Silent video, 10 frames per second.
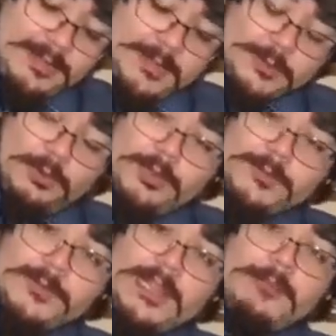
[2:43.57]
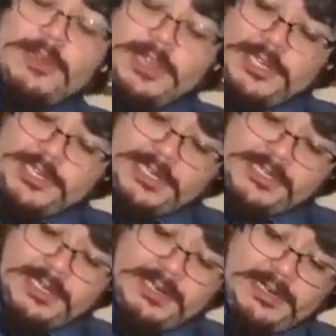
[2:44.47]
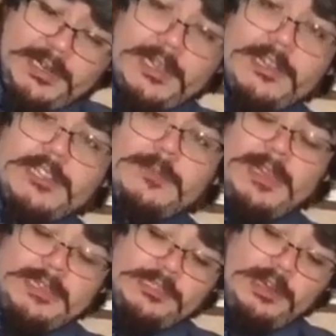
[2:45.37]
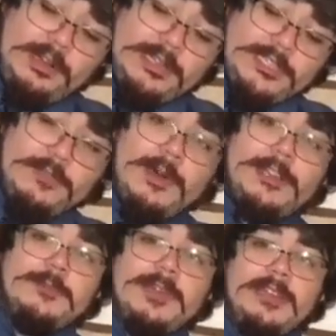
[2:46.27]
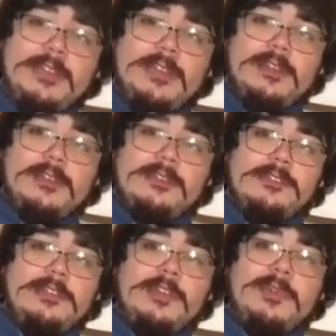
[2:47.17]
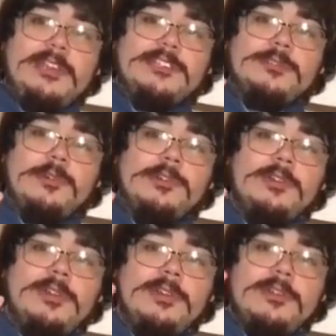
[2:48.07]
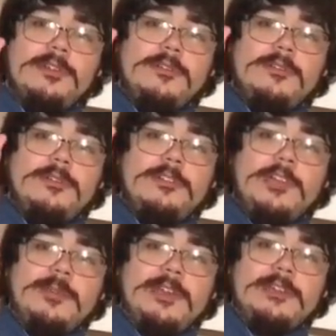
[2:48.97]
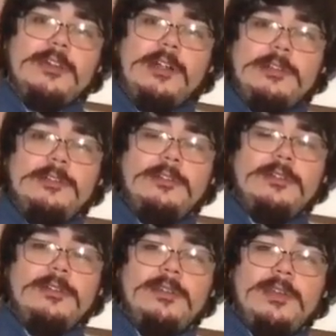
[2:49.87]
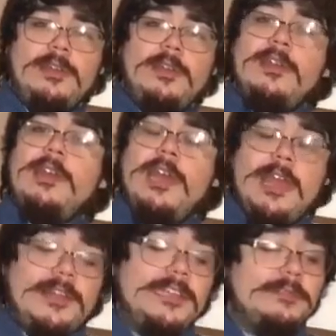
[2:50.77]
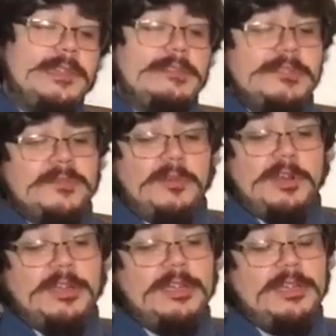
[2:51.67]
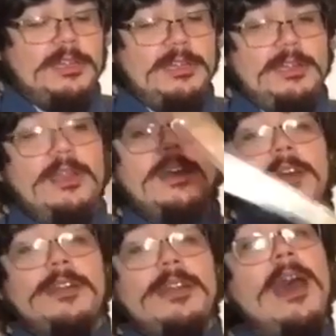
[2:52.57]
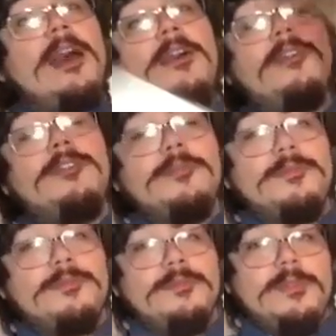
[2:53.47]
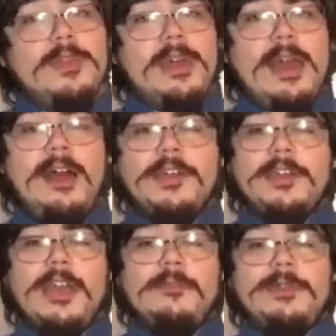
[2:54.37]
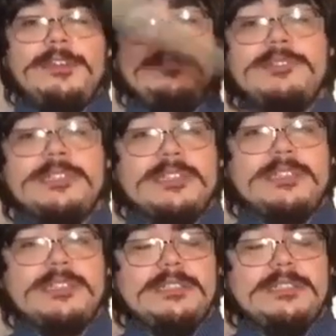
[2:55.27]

these holes were so that we could adjust it to be as tall as you want it to be. So you can make it shorter, you can make it taller, and that's what this was for. Now, how could I reuse this